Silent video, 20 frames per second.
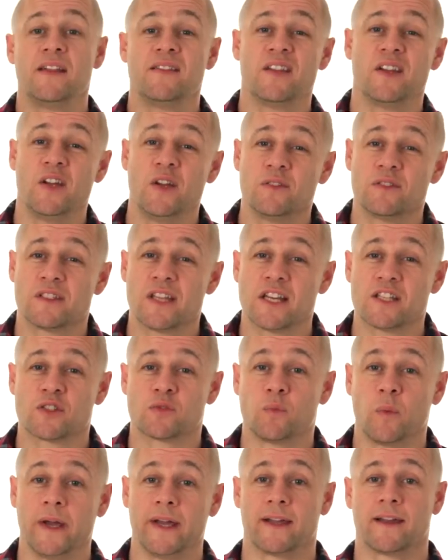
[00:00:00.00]
In the news
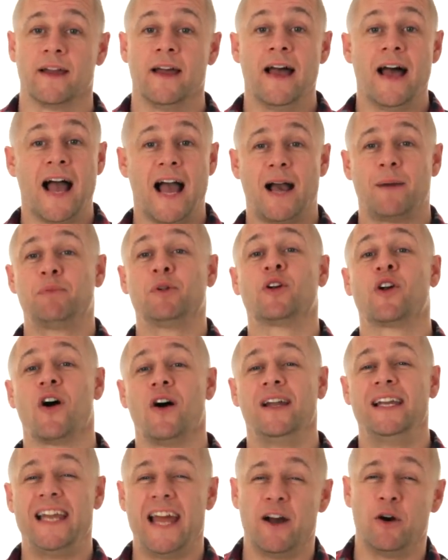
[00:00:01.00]
this week, Apple
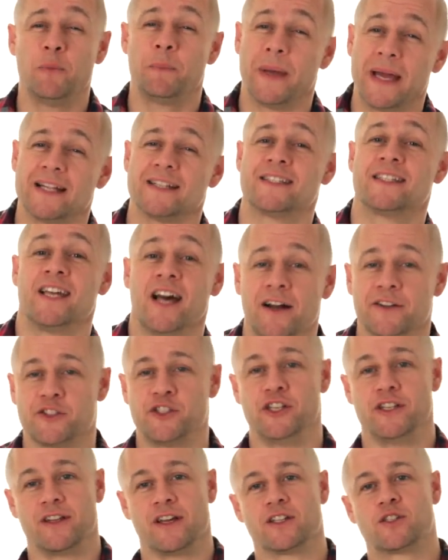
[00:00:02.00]
got a little bit
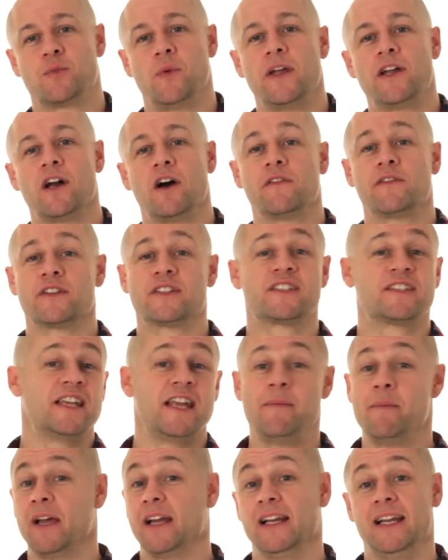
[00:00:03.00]
touchy this week over a
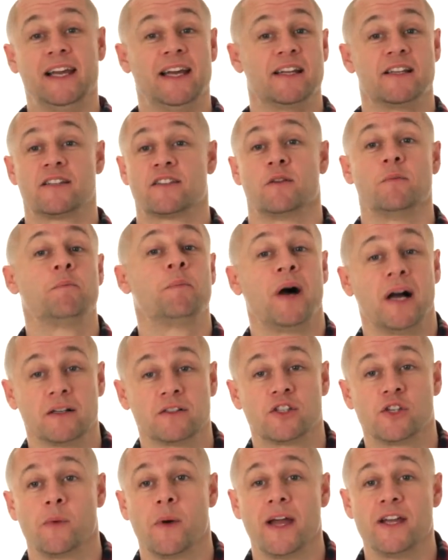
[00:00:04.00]
seemingly innocent
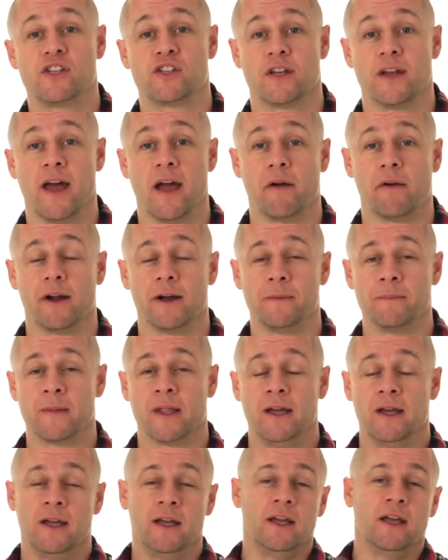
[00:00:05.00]
punctuation error.
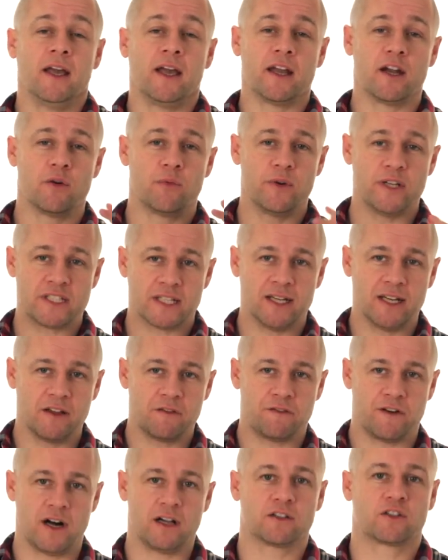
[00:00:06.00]
In a recently
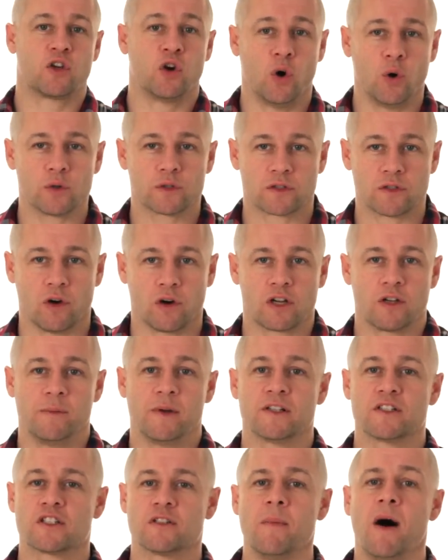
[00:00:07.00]
filed court
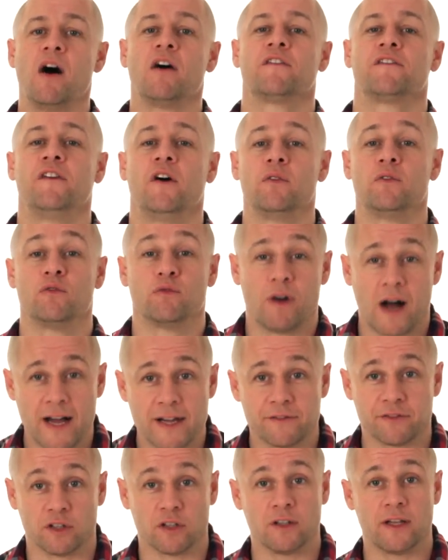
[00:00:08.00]
document, smartphone
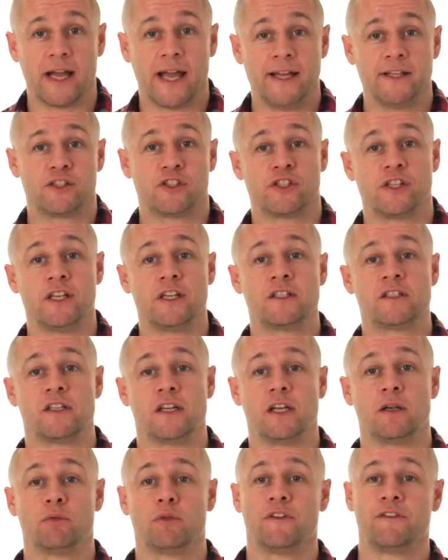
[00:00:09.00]
rival
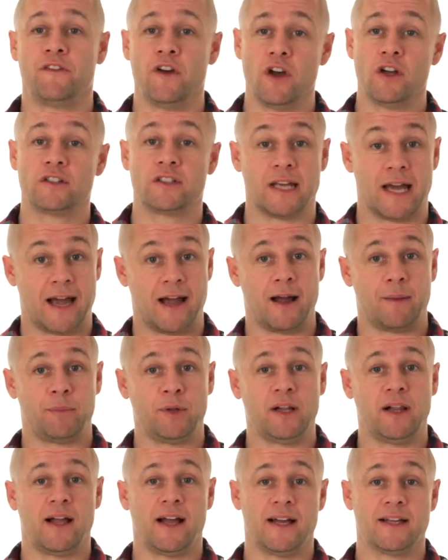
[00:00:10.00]
HTC referred to
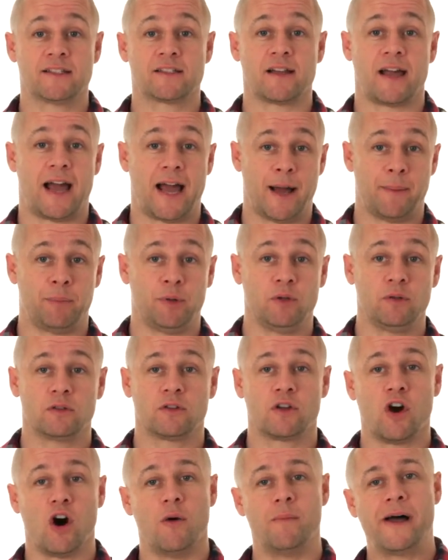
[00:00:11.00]
Apple as
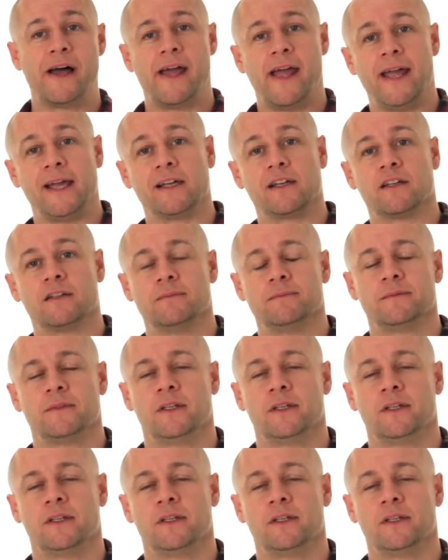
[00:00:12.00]
Apple, Inc.